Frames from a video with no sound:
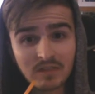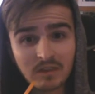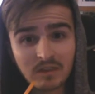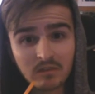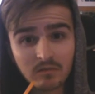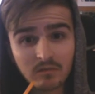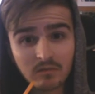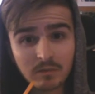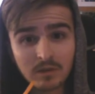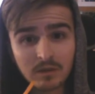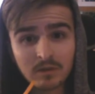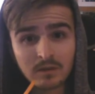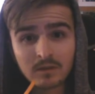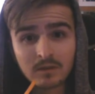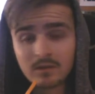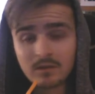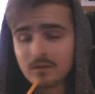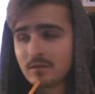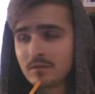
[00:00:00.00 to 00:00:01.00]
the next day,
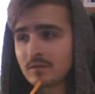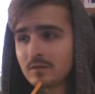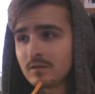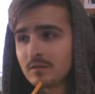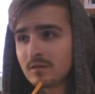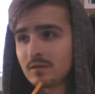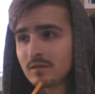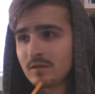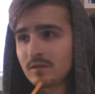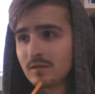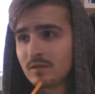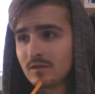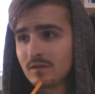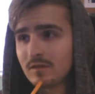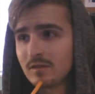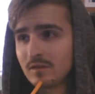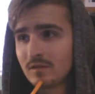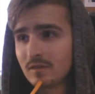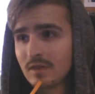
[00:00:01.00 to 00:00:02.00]
my dad saw her outside the
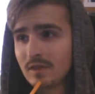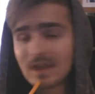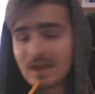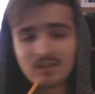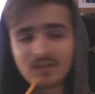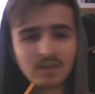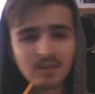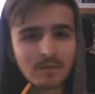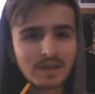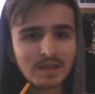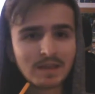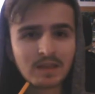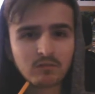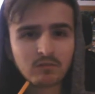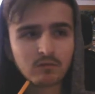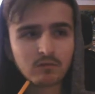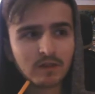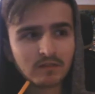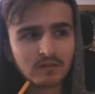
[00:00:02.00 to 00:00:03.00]
same Tesco
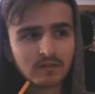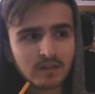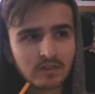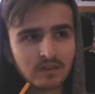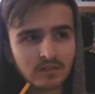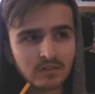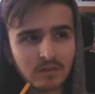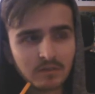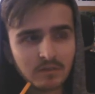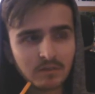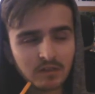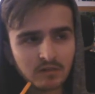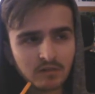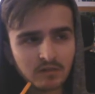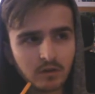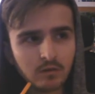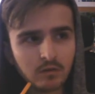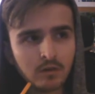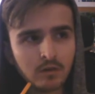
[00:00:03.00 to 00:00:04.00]
arguing with someone
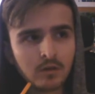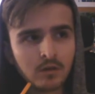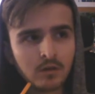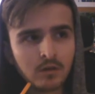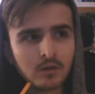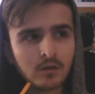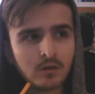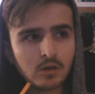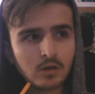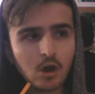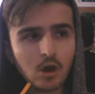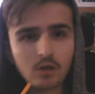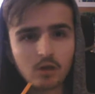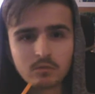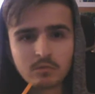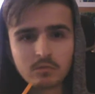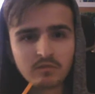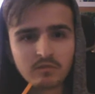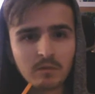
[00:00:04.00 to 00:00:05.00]
else, like proper
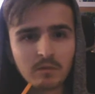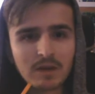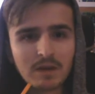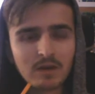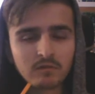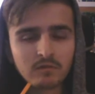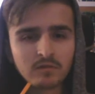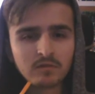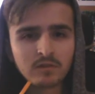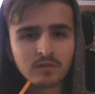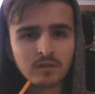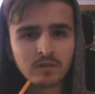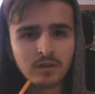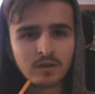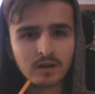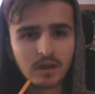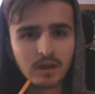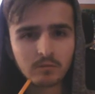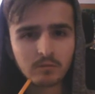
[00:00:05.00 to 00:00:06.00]
shouting at someone.
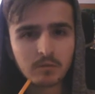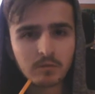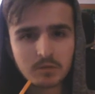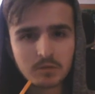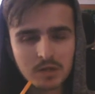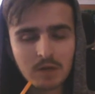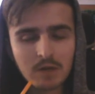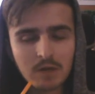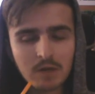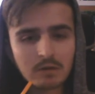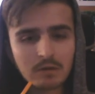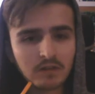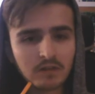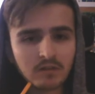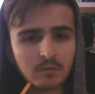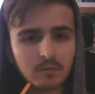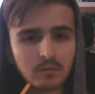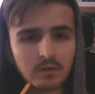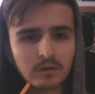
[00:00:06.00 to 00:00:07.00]
So yeah, I
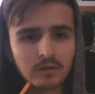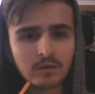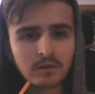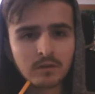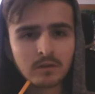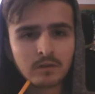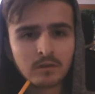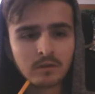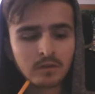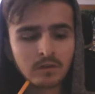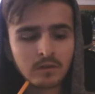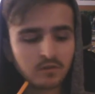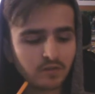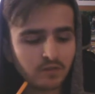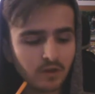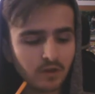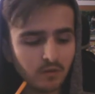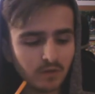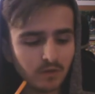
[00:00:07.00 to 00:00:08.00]
didn't really get in an argument with a
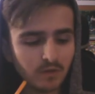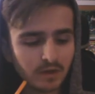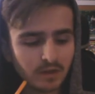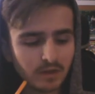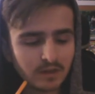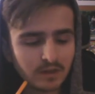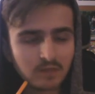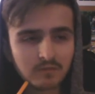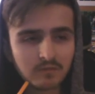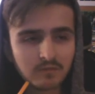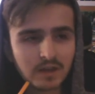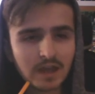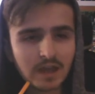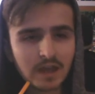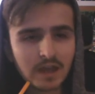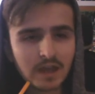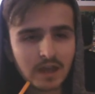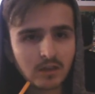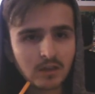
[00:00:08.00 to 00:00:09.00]
homeless person.
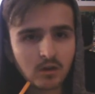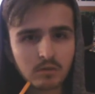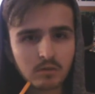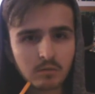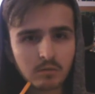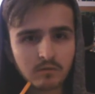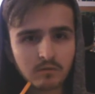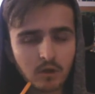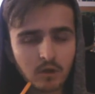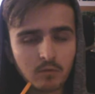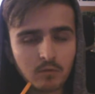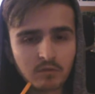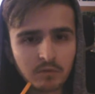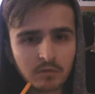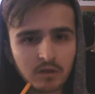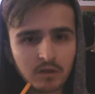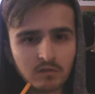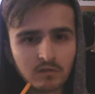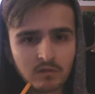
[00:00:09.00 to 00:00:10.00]
It
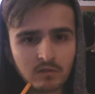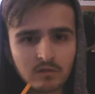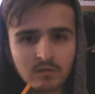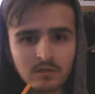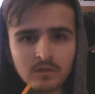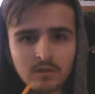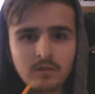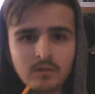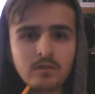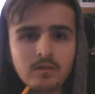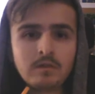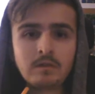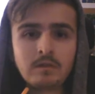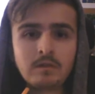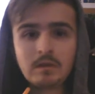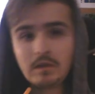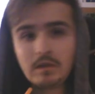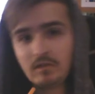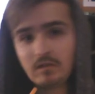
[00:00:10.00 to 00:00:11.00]
was just
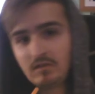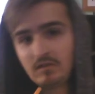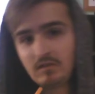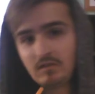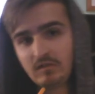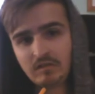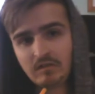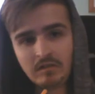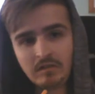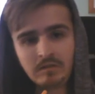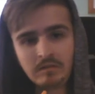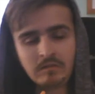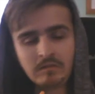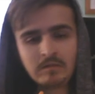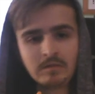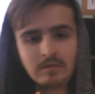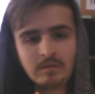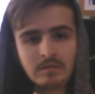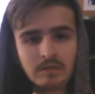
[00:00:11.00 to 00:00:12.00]
quite a funny situation.
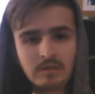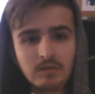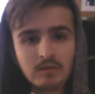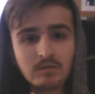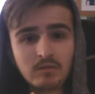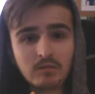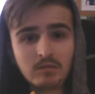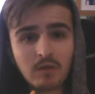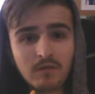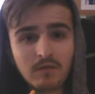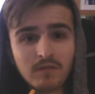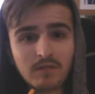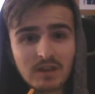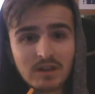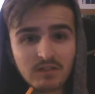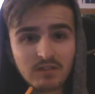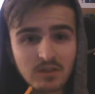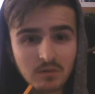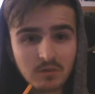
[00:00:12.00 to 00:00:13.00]

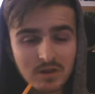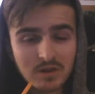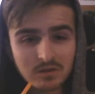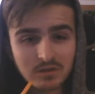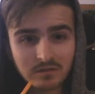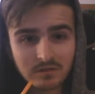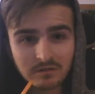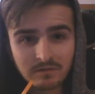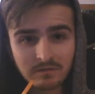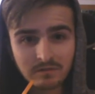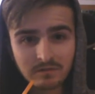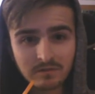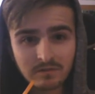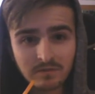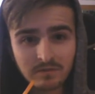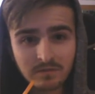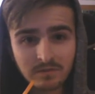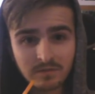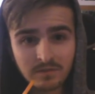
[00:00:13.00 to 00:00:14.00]
I've never been in that
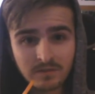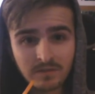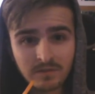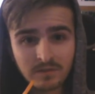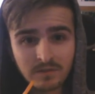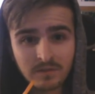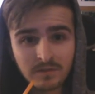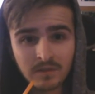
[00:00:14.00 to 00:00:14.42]
situation before.